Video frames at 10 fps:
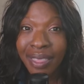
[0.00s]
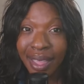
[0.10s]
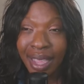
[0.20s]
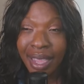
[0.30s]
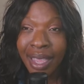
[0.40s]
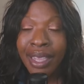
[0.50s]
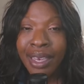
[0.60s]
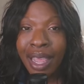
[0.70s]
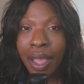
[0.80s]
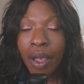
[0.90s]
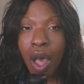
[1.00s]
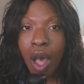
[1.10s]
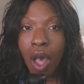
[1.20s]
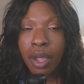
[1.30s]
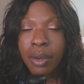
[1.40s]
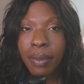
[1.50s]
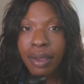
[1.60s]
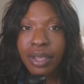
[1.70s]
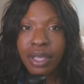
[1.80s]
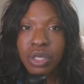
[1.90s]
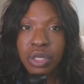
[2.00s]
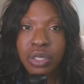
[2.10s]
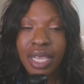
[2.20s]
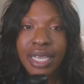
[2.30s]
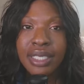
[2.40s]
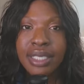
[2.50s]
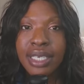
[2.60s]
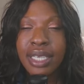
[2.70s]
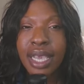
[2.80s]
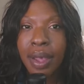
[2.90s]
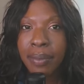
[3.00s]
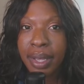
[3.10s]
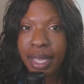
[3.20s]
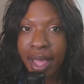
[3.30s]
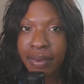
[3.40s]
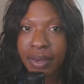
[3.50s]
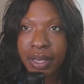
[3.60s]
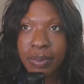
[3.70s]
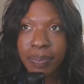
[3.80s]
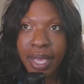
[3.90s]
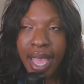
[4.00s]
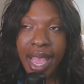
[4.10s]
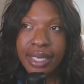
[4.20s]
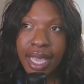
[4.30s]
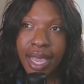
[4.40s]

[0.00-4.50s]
thing. Now, on my weight loss journey, I did count my calories, but as